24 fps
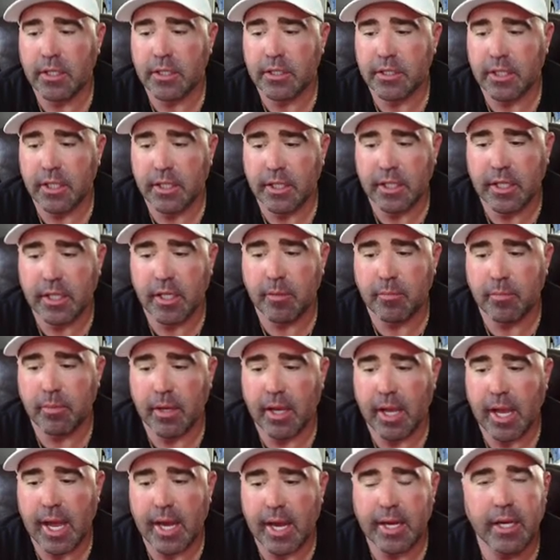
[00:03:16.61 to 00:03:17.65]
It's going to keep
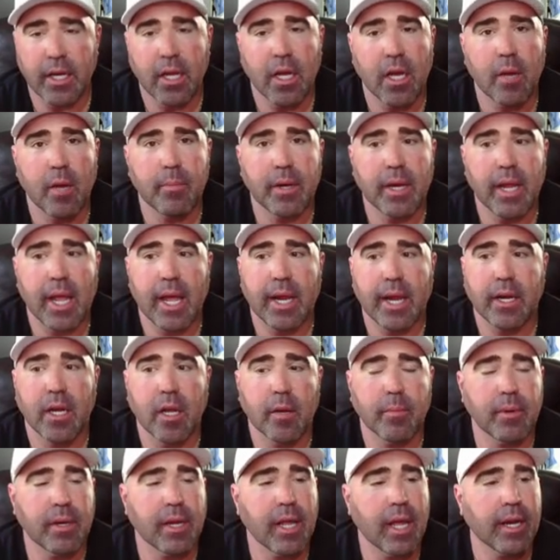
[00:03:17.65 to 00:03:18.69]
adding up and adding
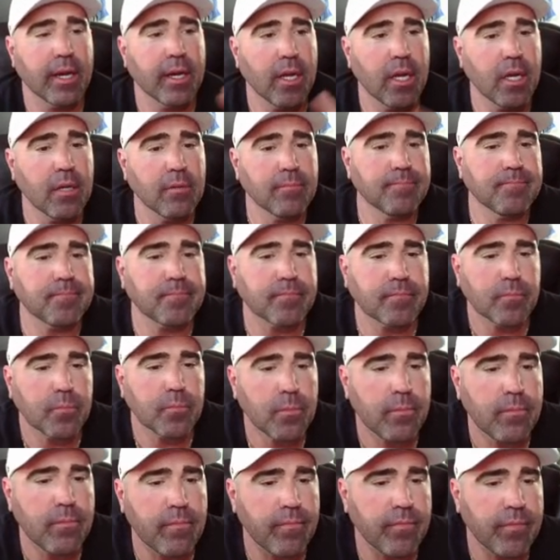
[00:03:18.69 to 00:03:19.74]
up and adding up.
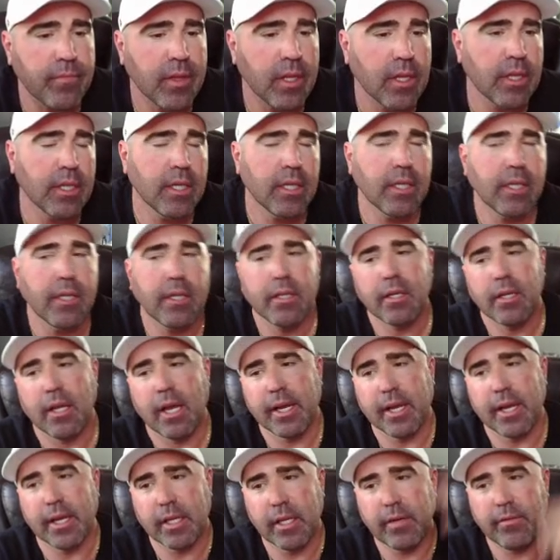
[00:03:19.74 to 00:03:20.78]

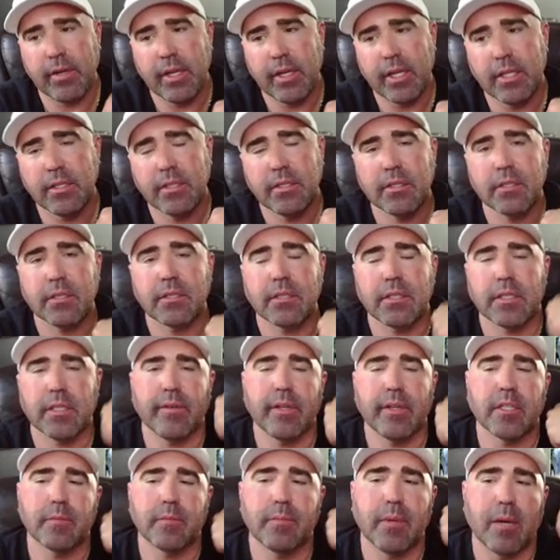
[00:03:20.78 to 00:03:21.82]
I get dividends.
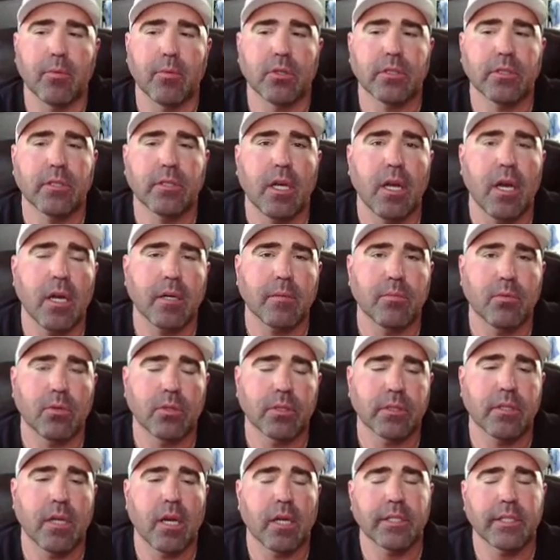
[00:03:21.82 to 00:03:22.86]
Dividends buy more stock. More
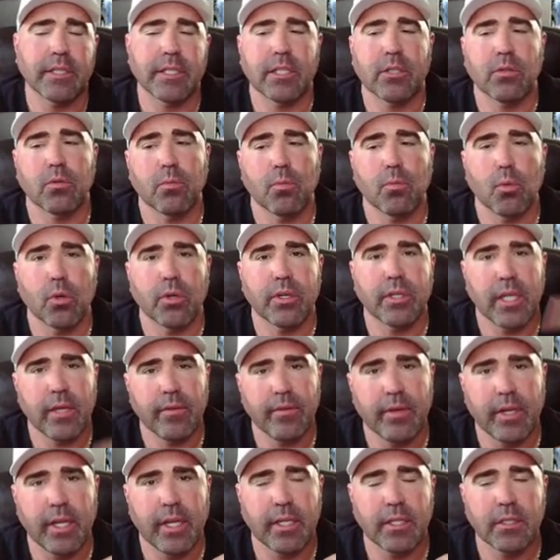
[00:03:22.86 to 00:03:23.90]
stock equals more
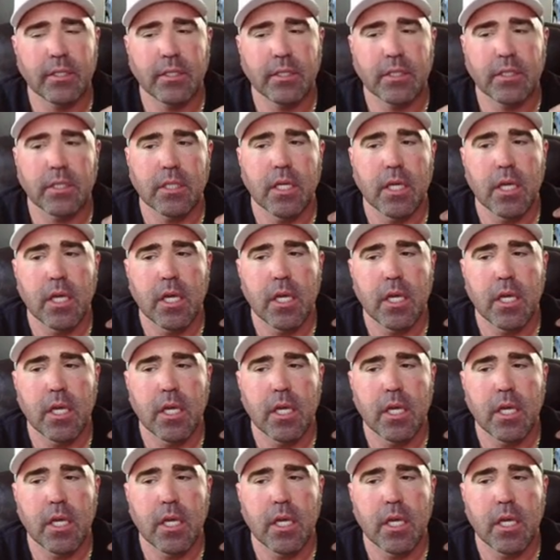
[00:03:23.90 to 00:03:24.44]
dividends.